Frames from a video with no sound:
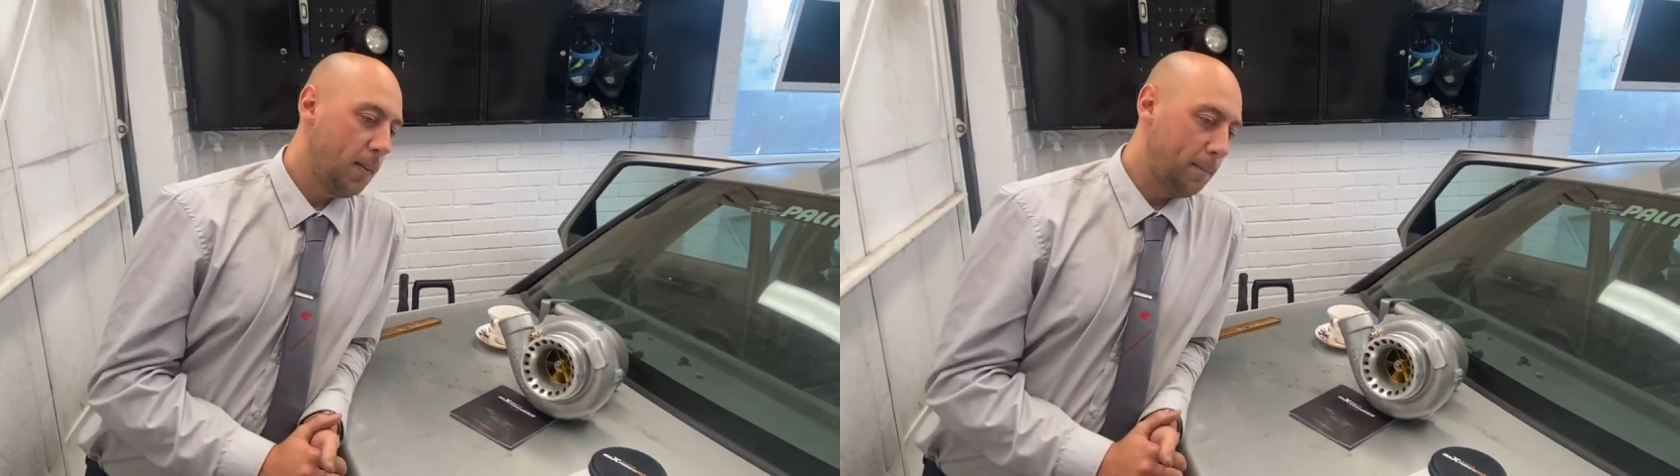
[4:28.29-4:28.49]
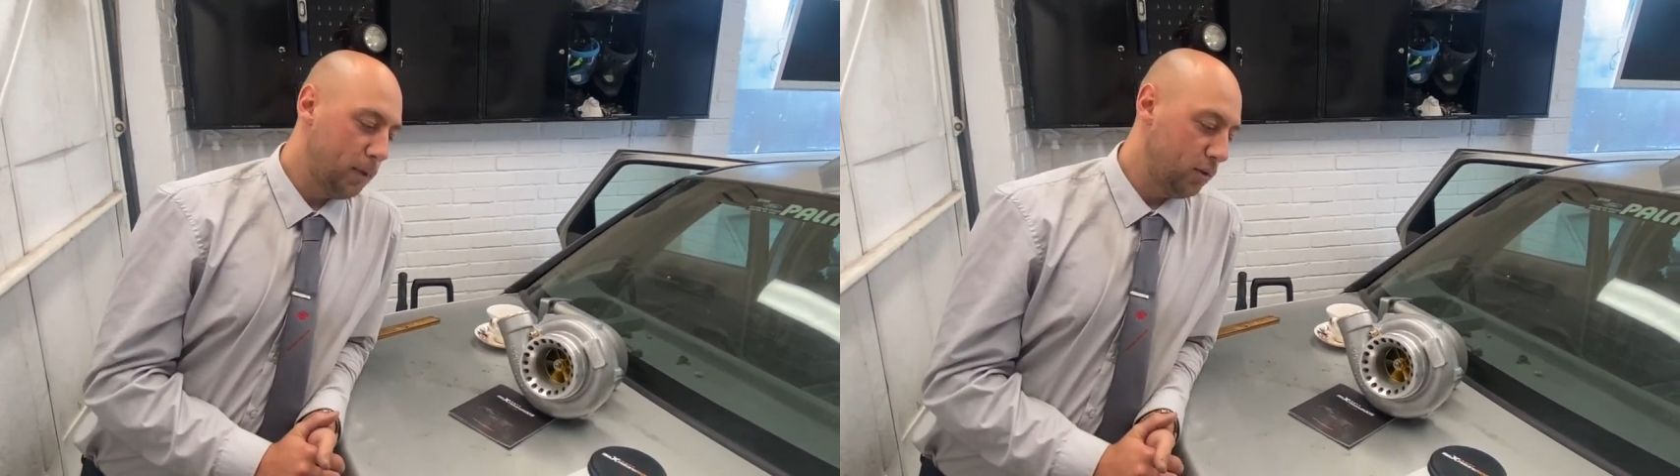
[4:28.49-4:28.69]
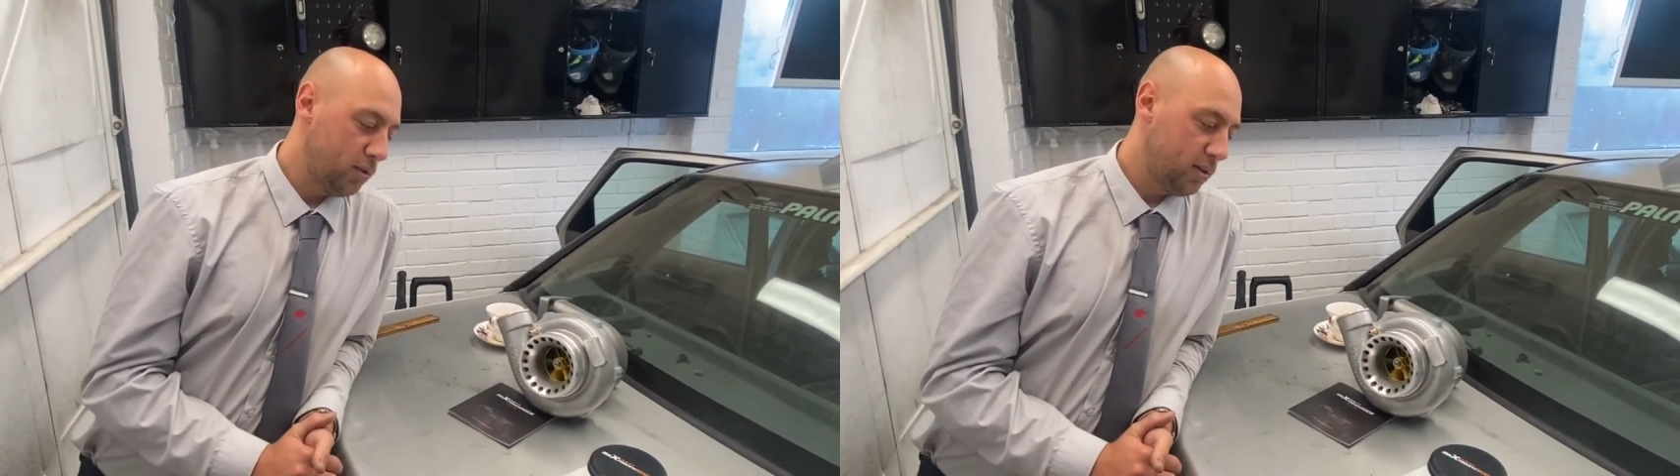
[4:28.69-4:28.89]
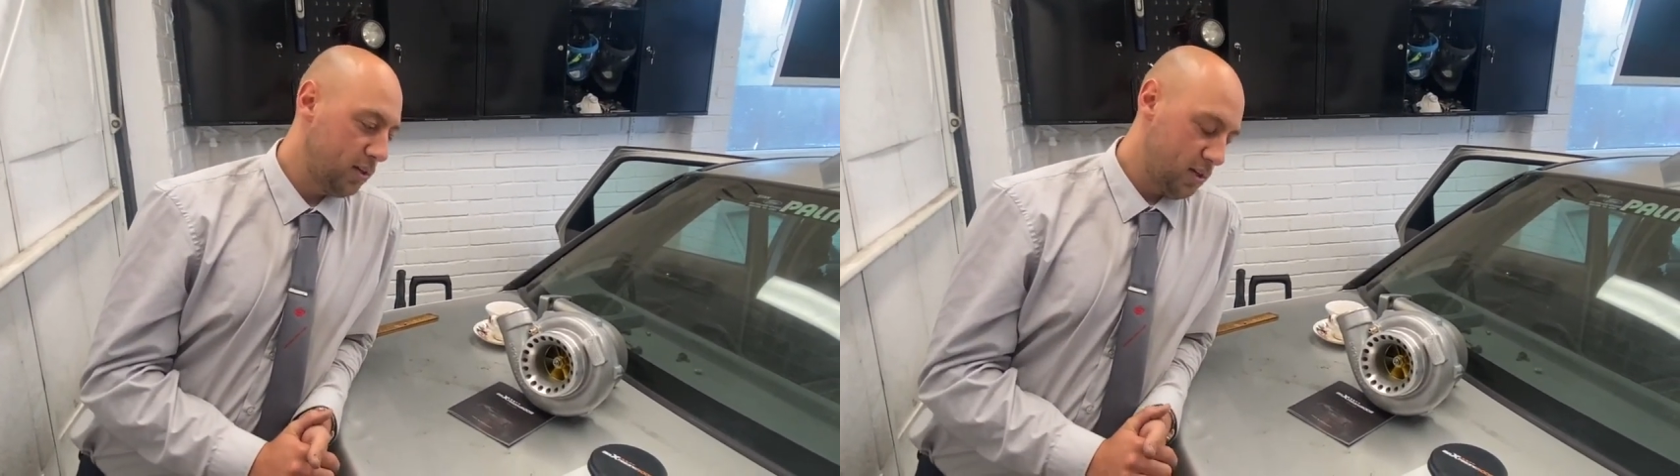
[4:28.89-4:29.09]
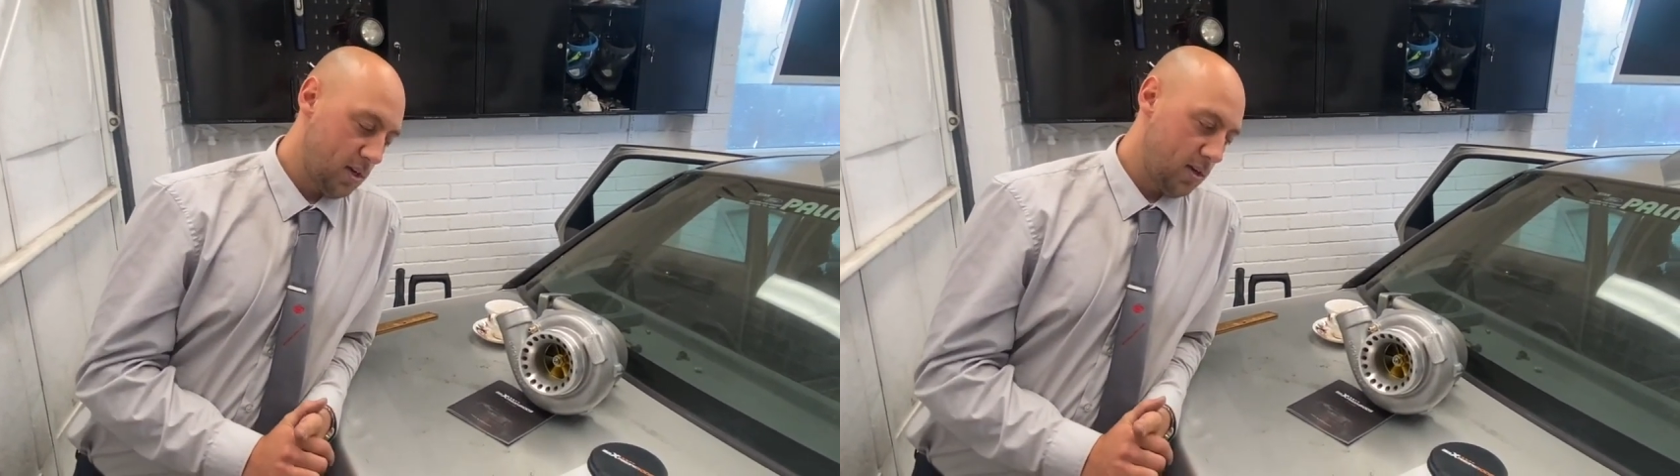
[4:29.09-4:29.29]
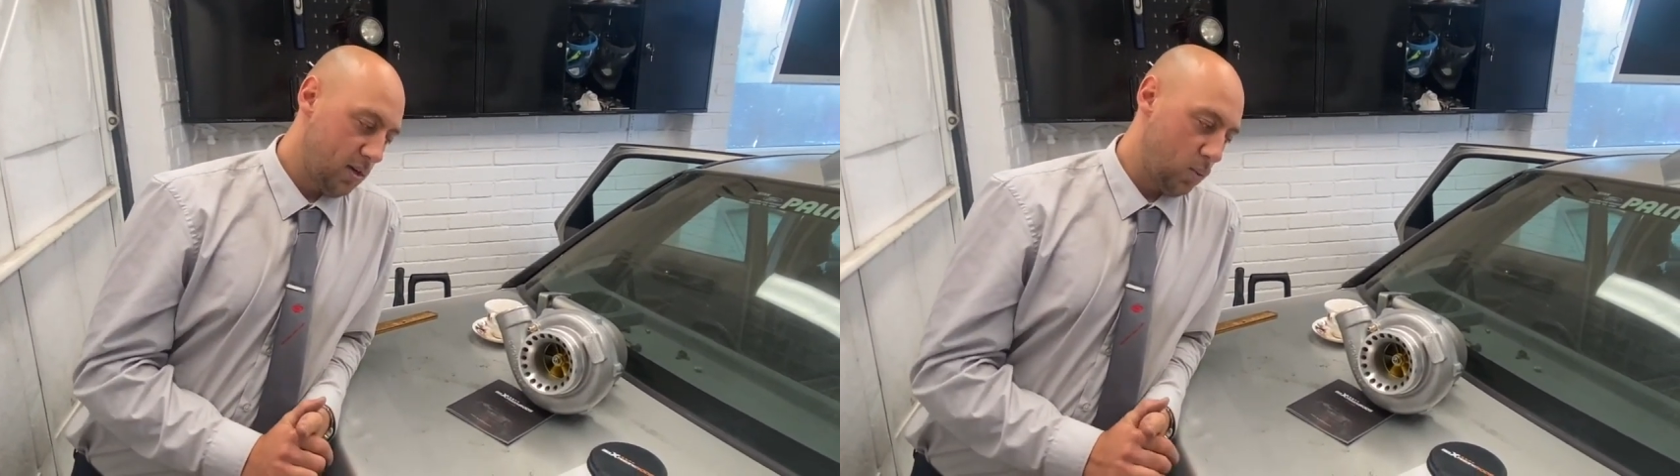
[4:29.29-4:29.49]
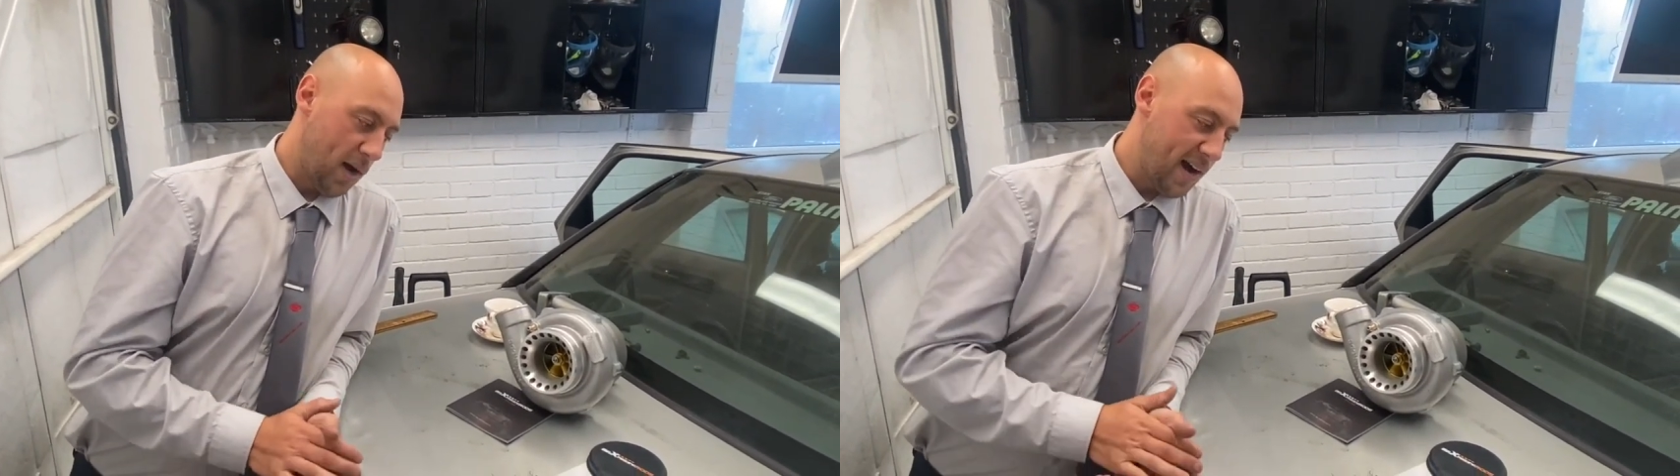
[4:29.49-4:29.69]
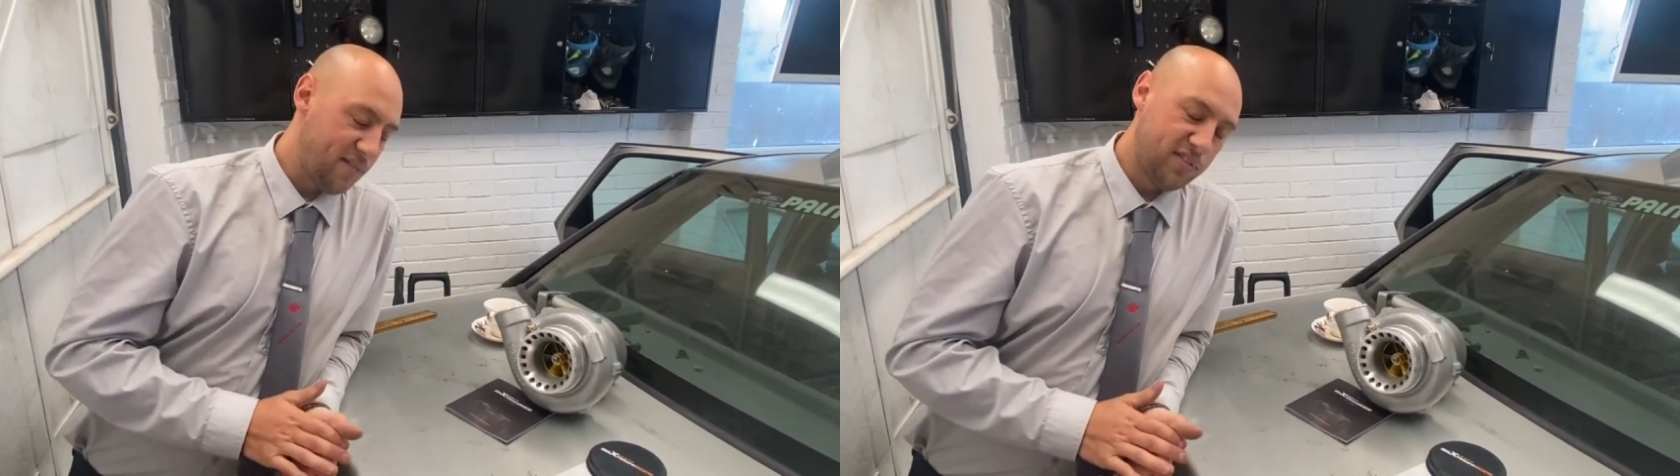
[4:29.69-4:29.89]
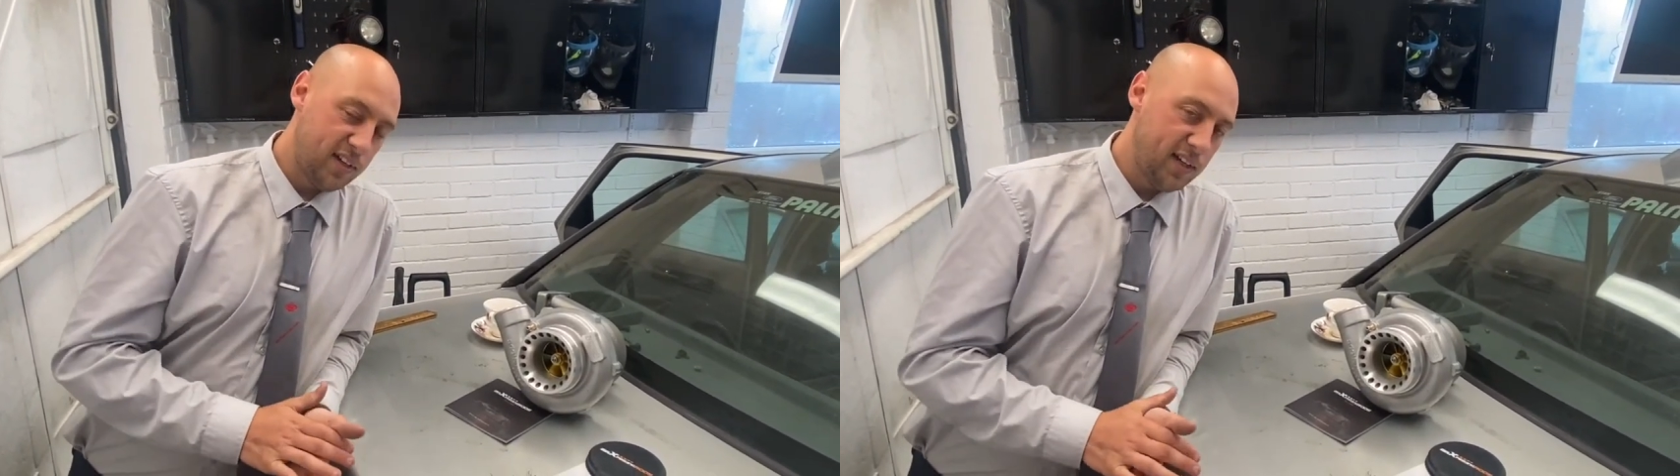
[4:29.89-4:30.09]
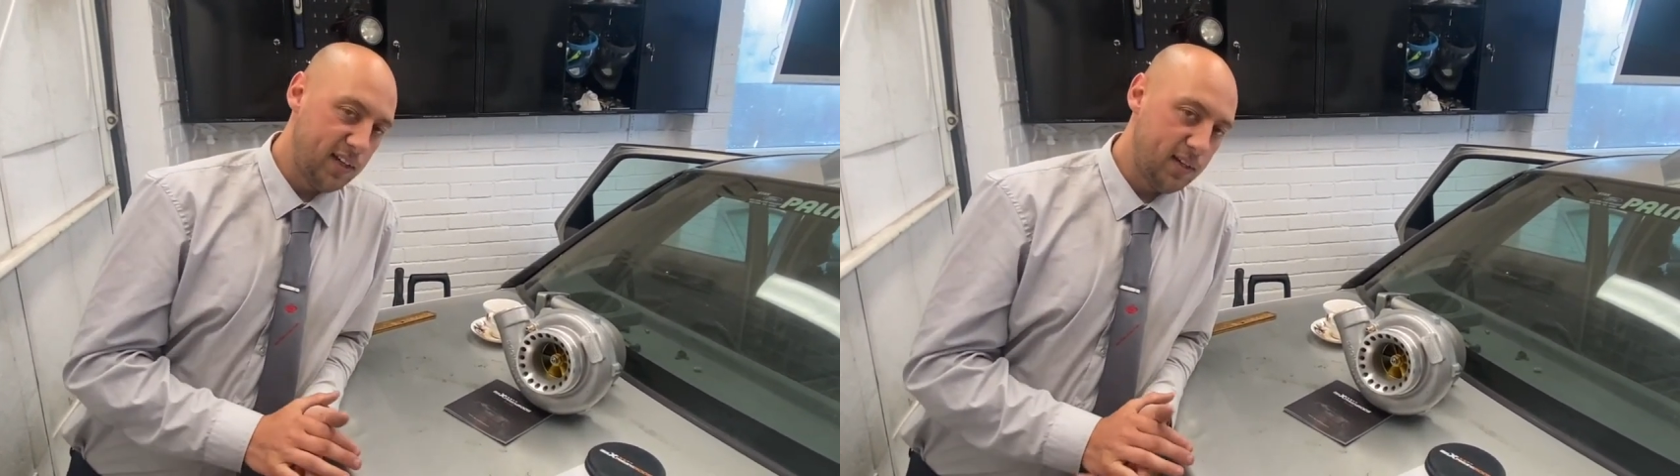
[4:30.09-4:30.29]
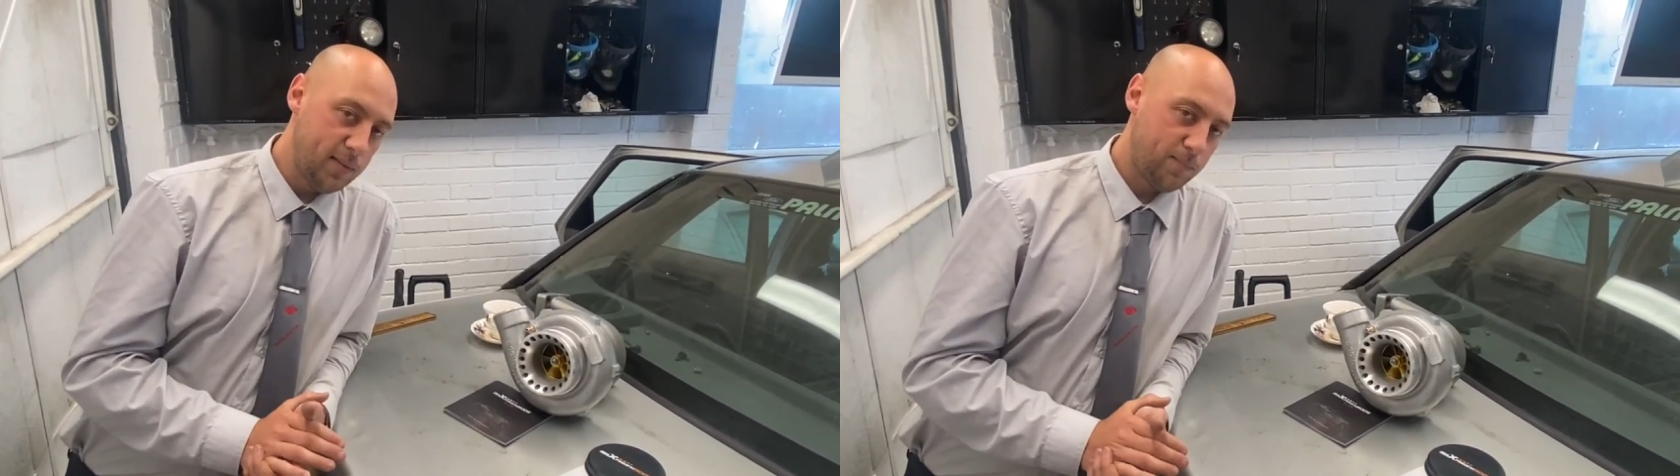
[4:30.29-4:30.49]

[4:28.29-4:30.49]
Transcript: But we have seen